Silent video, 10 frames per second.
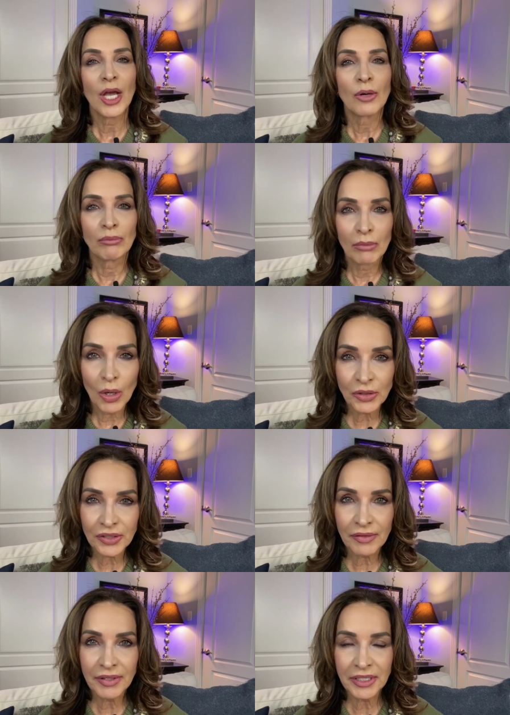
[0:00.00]
Most
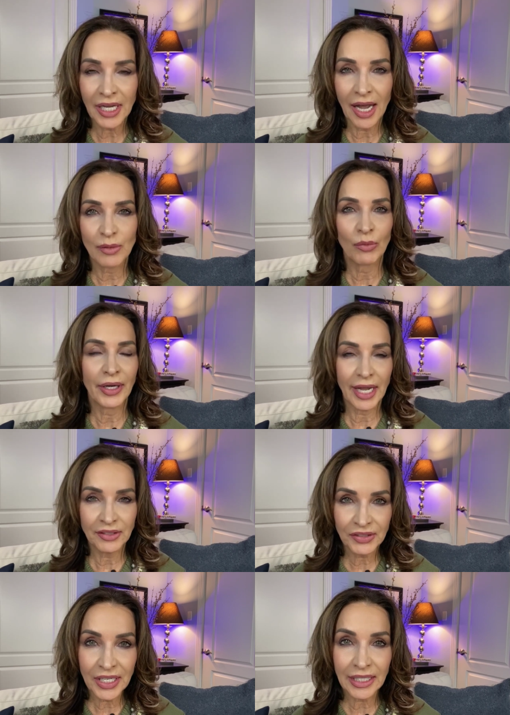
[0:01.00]
of the time, when I
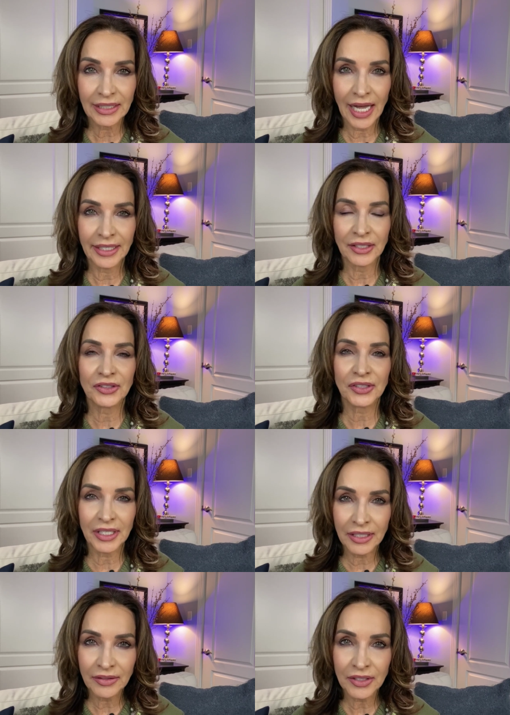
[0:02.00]
see clients
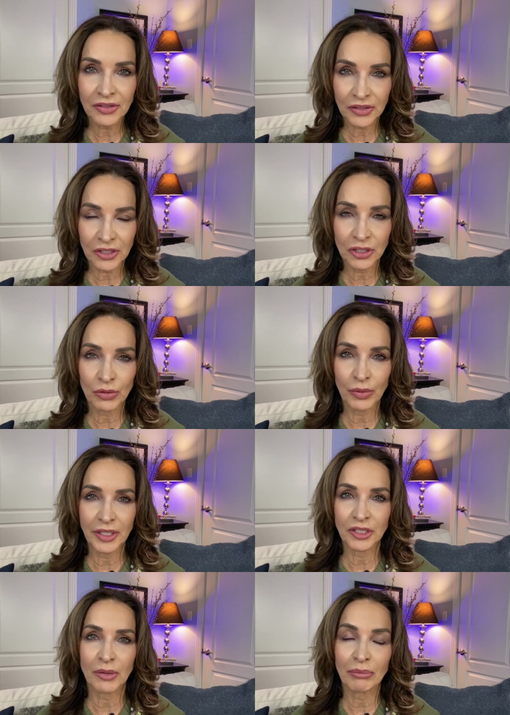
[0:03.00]
in this
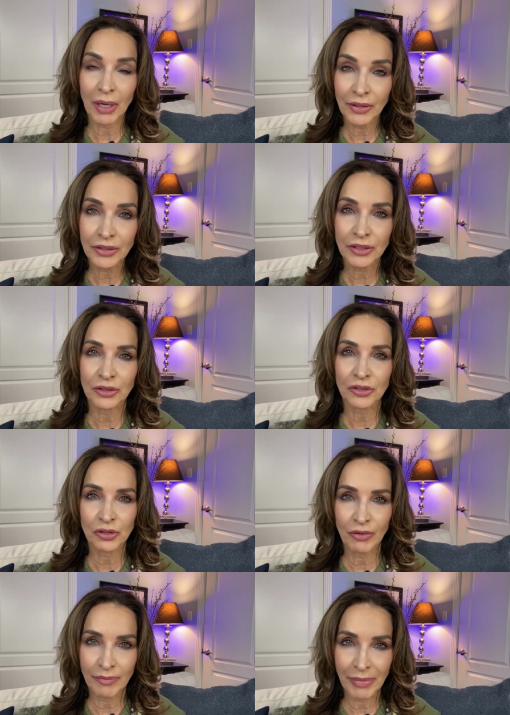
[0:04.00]
situation, partners
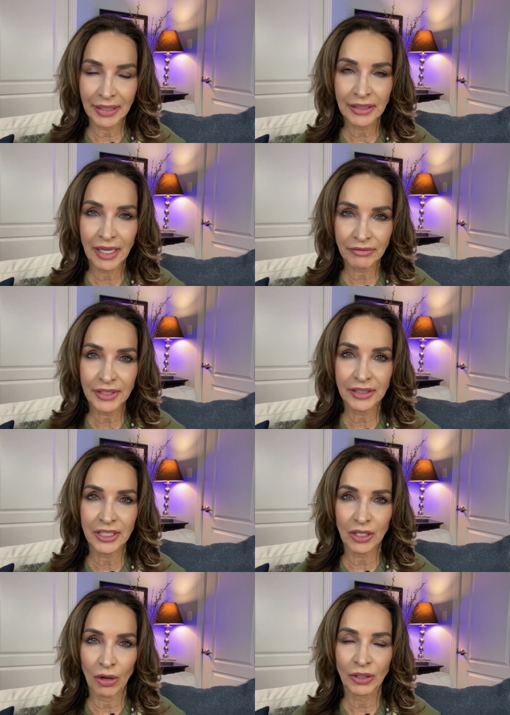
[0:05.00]
who have been left at
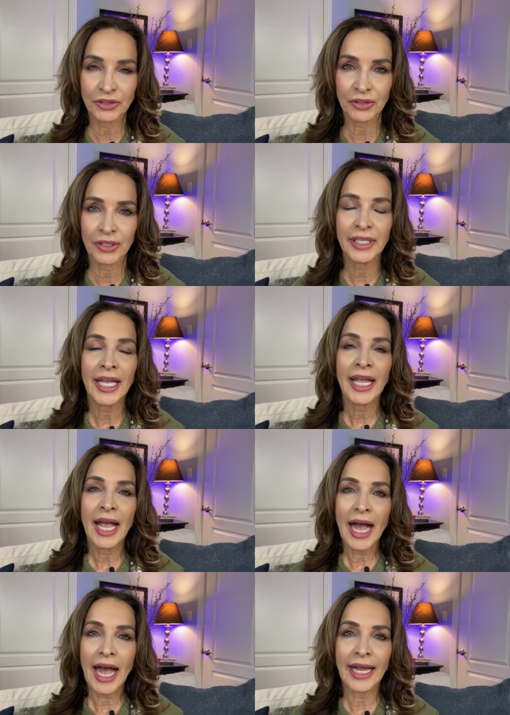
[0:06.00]
the altar,
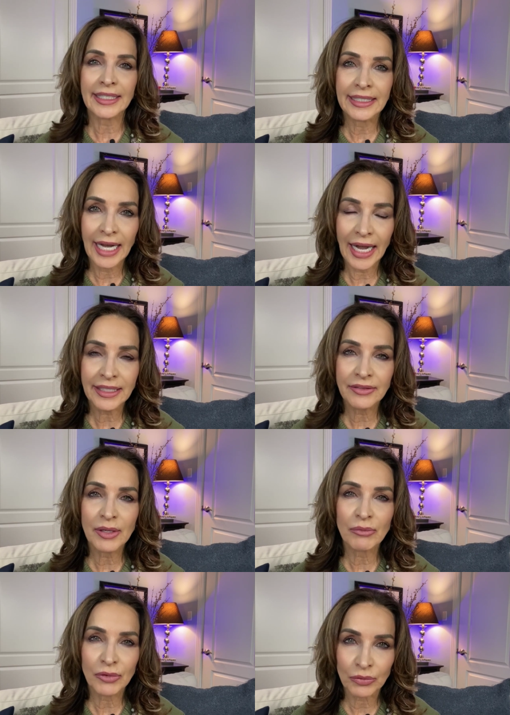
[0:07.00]
I guide
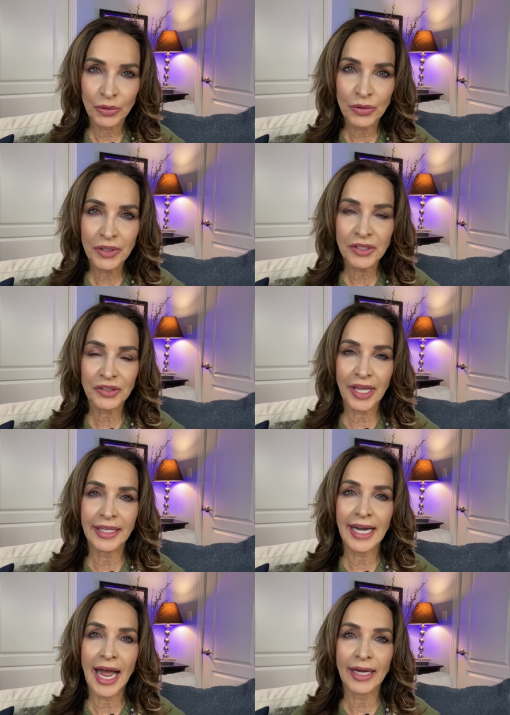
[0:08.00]
them through this
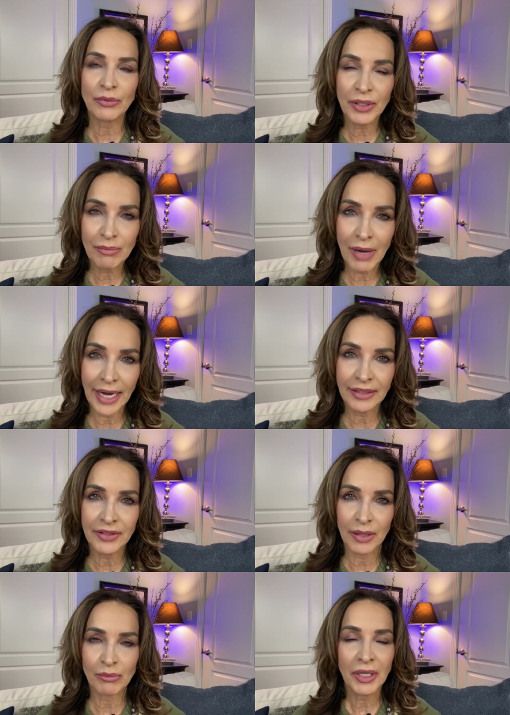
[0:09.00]
and I remind
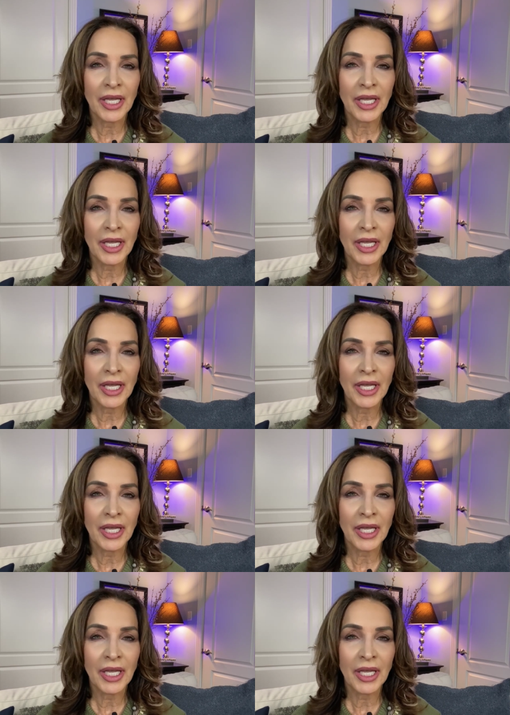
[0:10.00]
them